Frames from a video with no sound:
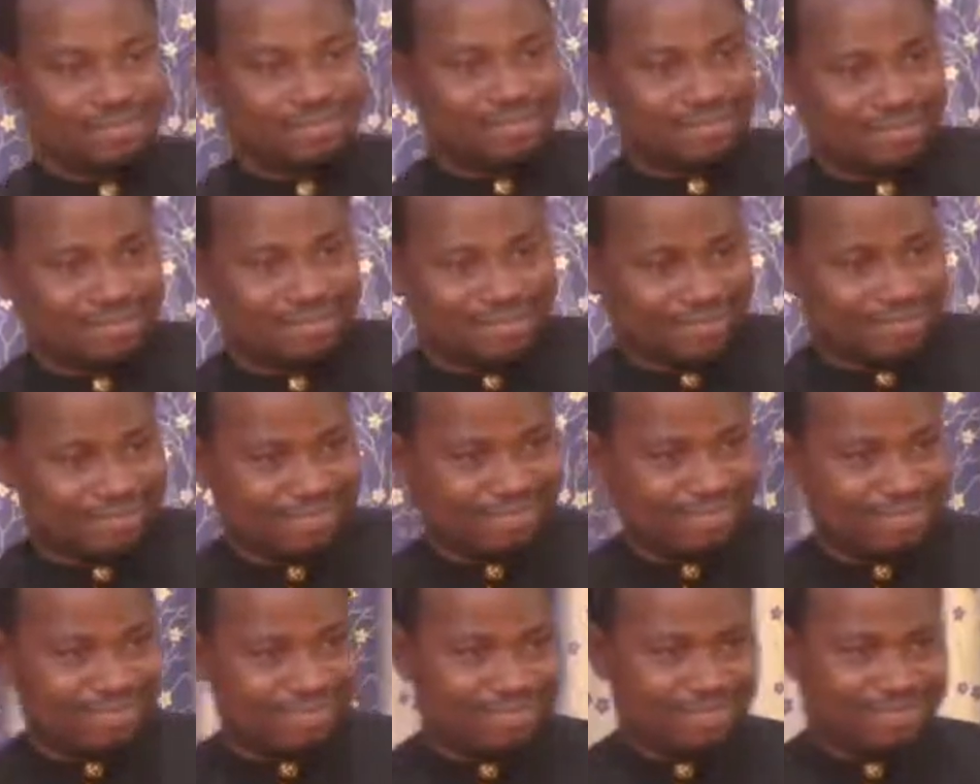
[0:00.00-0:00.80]

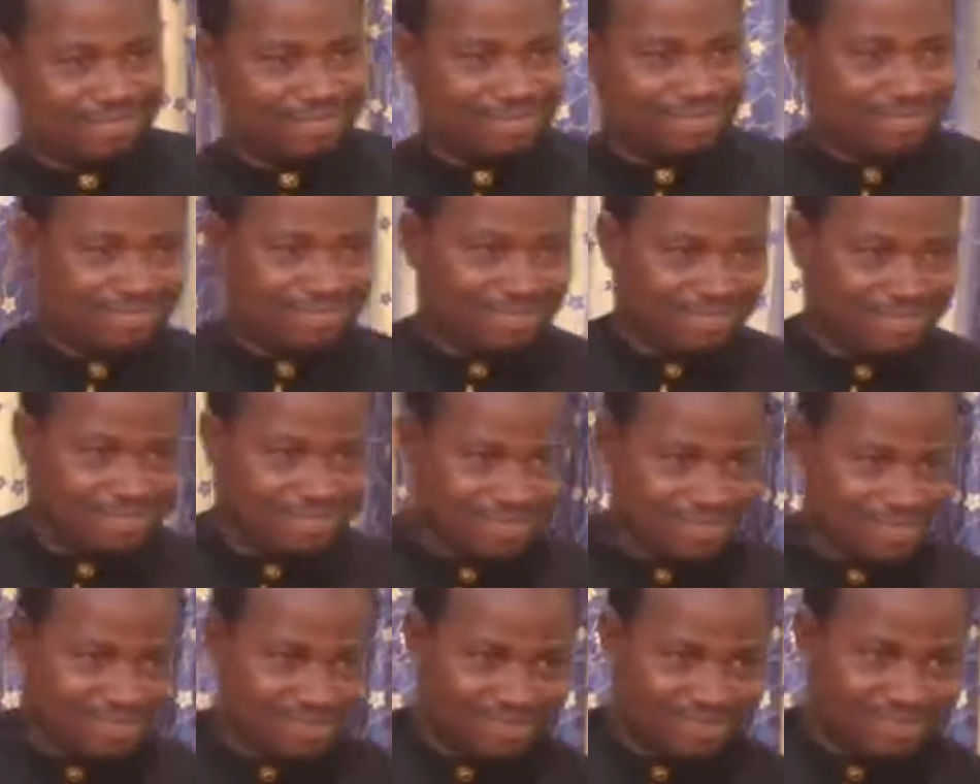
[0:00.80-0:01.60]

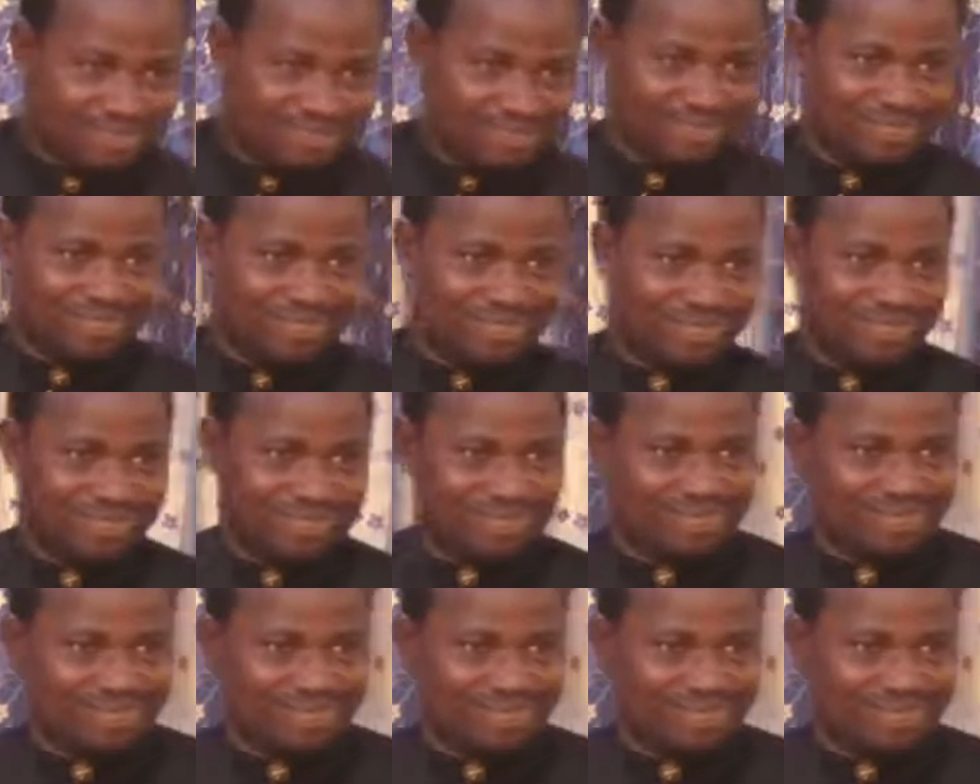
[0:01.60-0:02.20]
(no one is talking)